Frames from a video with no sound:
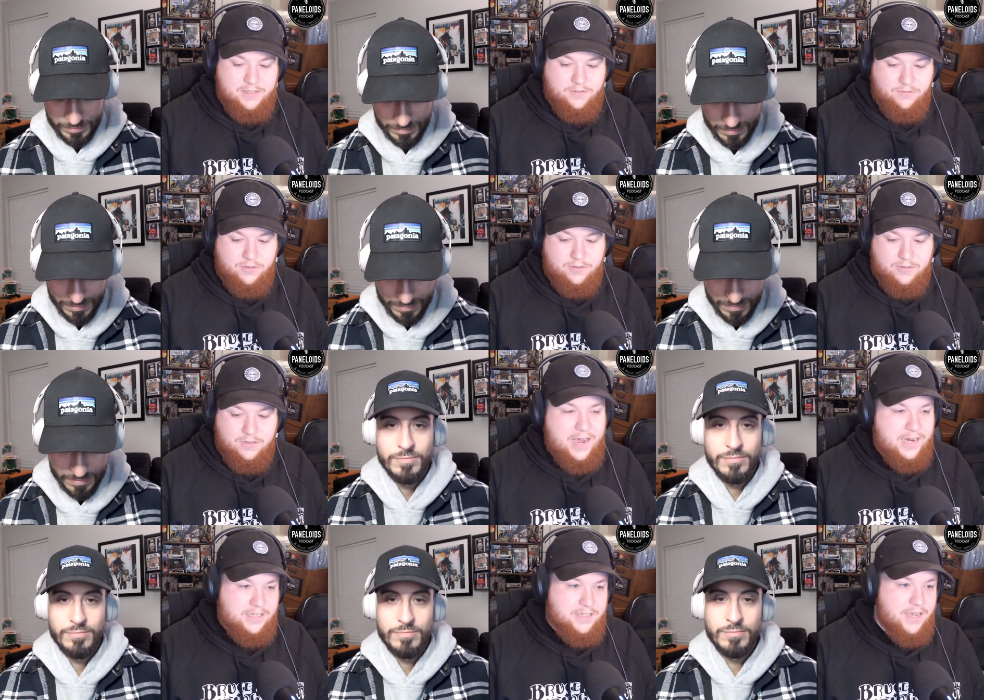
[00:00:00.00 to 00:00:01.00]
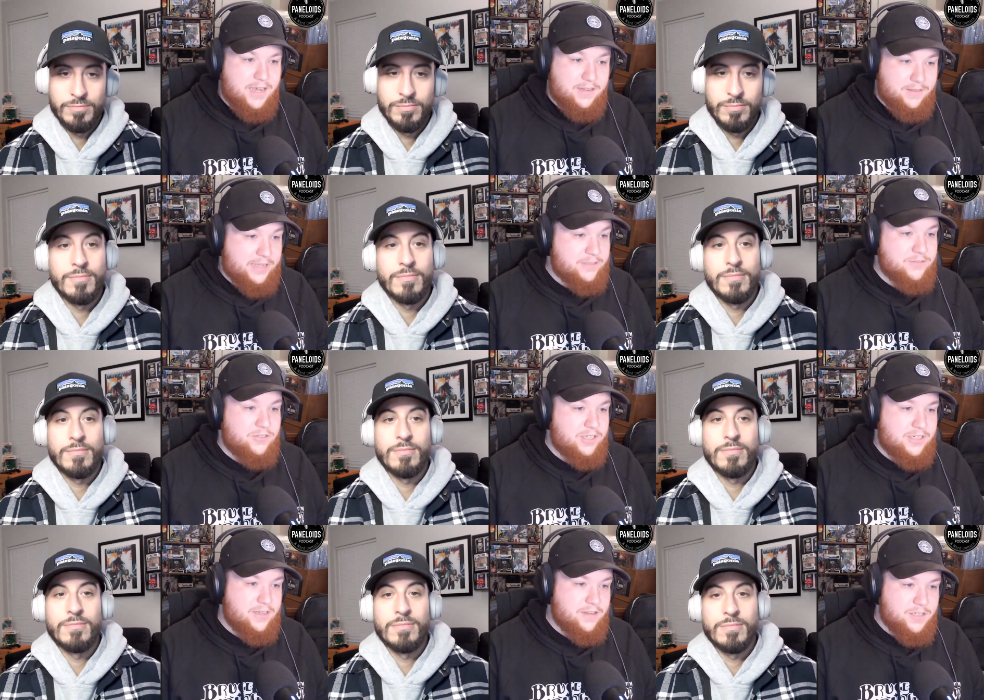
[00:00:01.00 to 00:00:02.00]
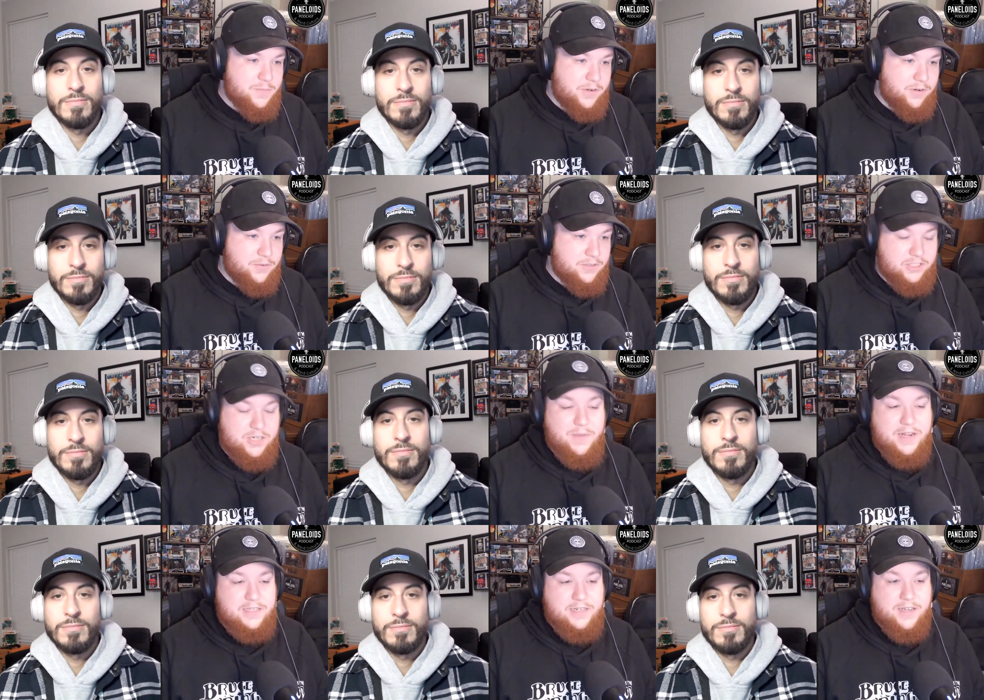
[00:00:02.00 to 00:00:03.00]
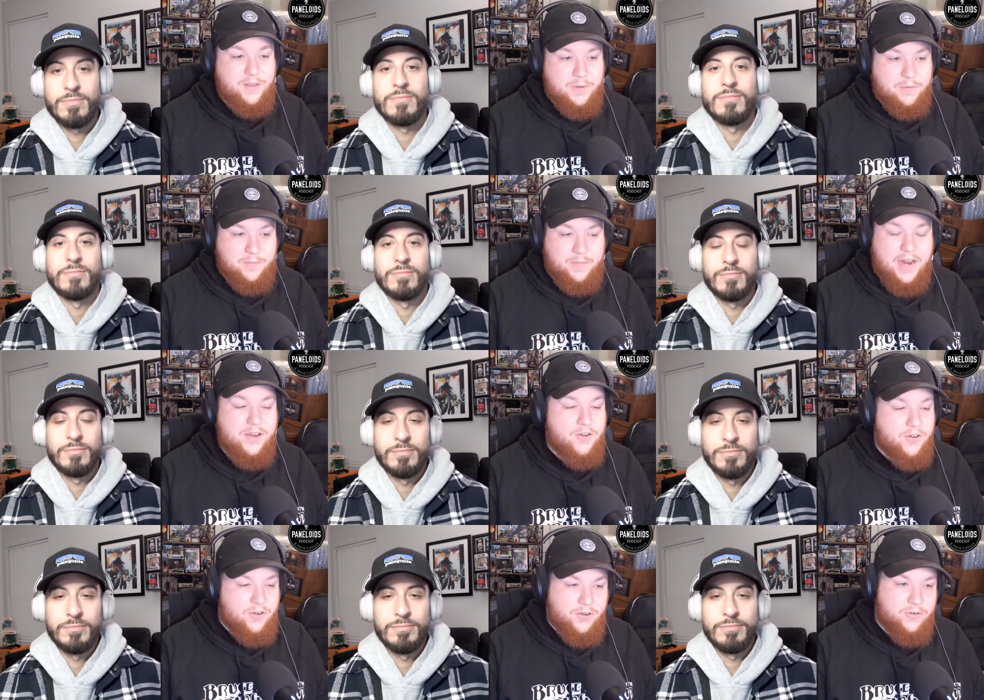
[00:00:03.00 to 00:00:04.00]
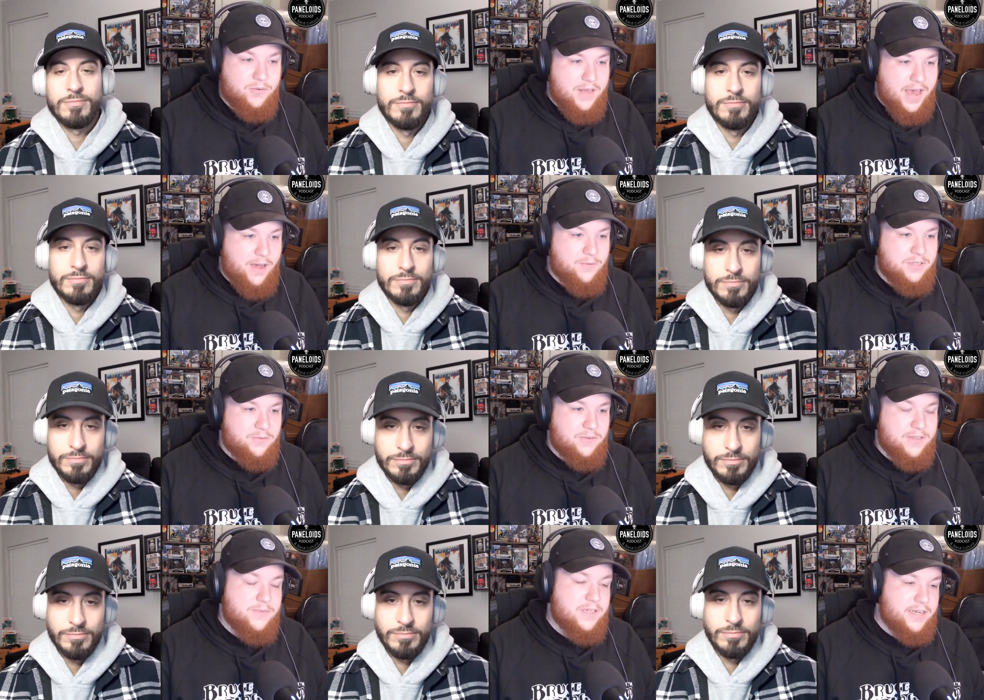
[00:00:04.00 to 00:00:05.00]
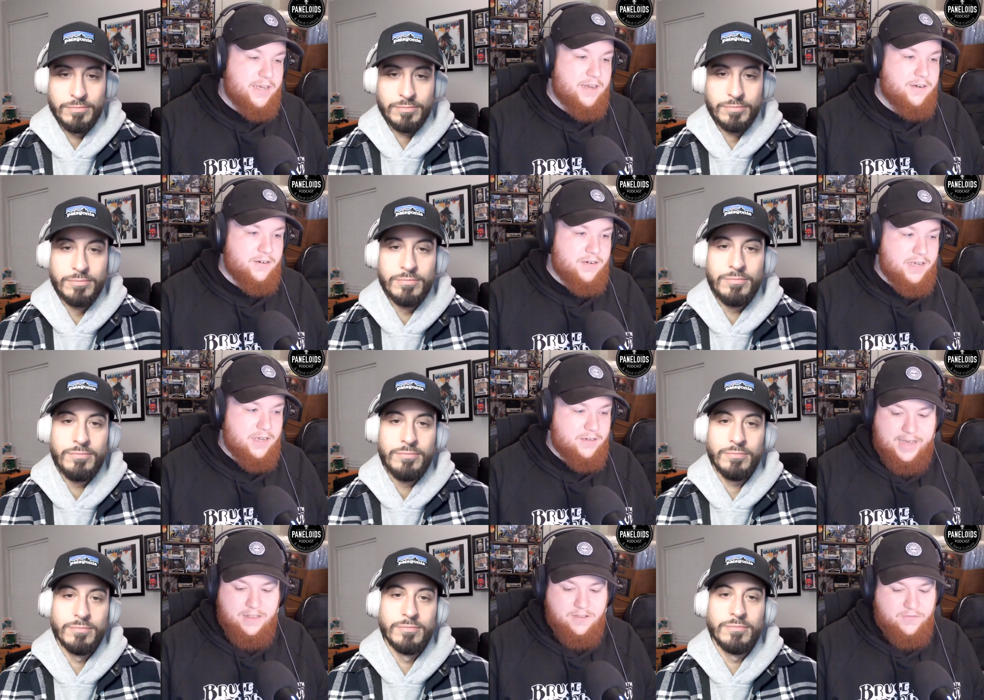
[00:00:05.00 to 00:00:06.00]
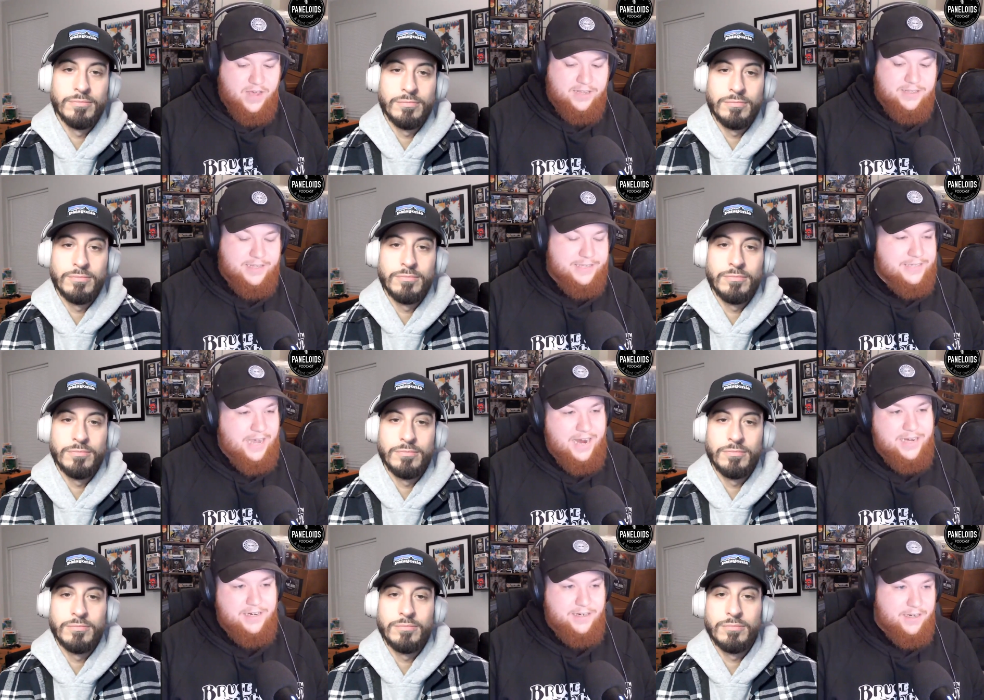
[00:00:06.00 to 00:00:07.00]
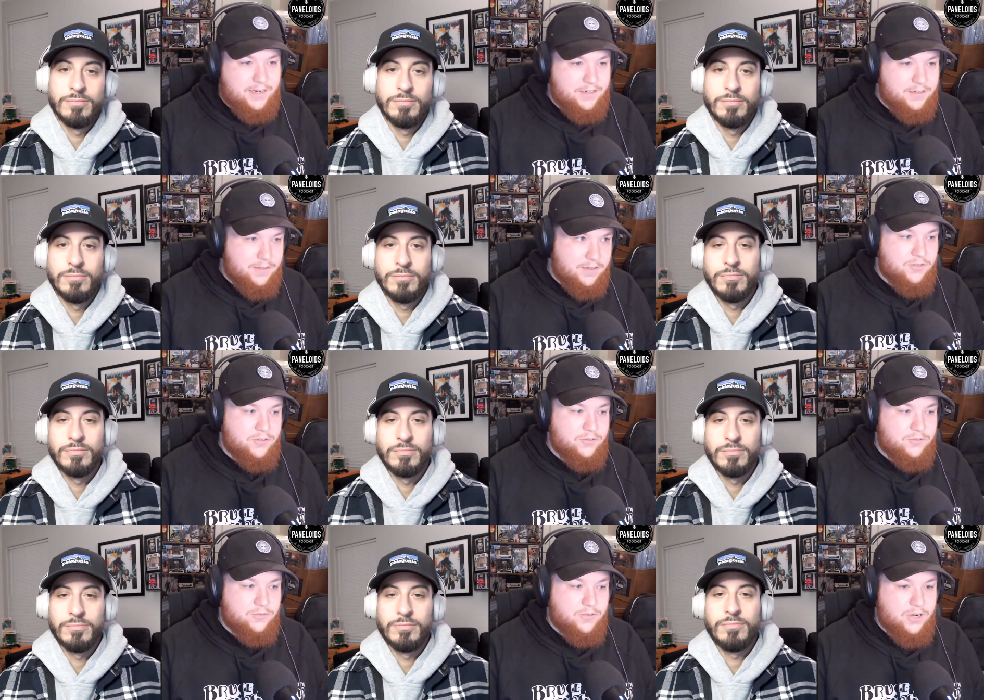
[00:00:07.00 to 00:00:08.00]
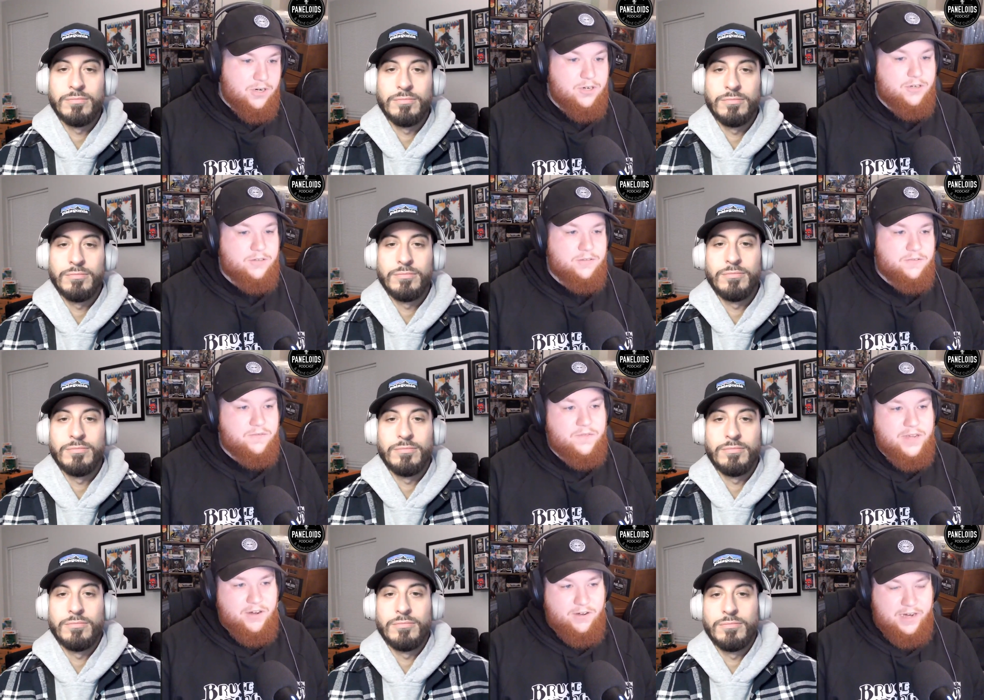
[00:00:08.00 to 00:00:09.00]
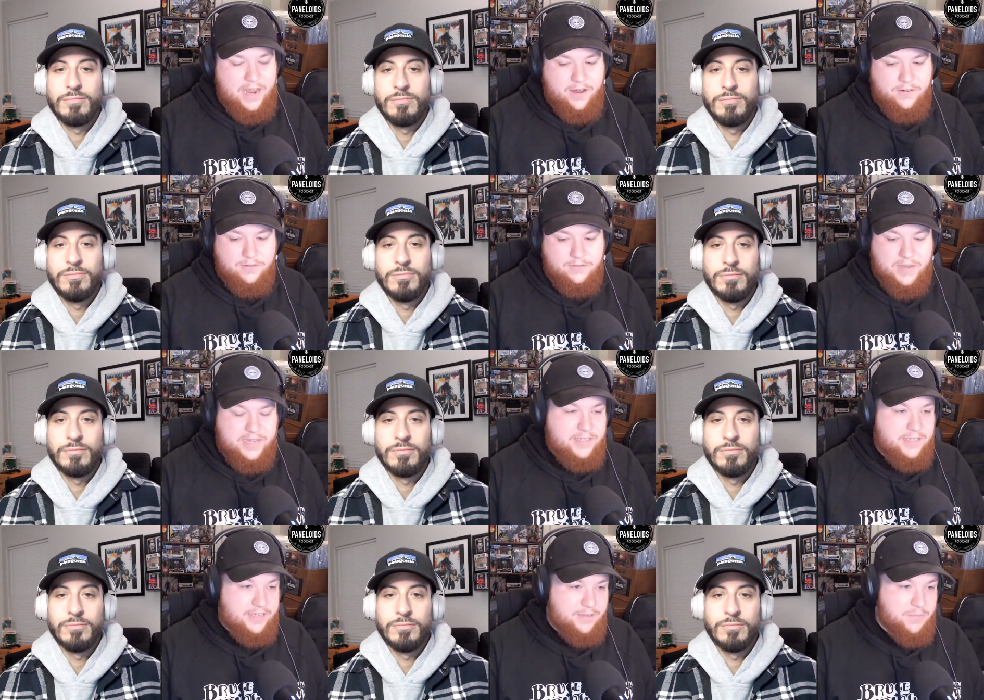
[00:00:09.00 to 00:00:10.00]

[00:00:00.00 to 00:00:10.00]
Speaker 1: his role, I said that's who she's seeing in the spirit world. She might see other people, but I knew that was the one that was gonna get in her head. And the fact that they tied it in to her figuring out basically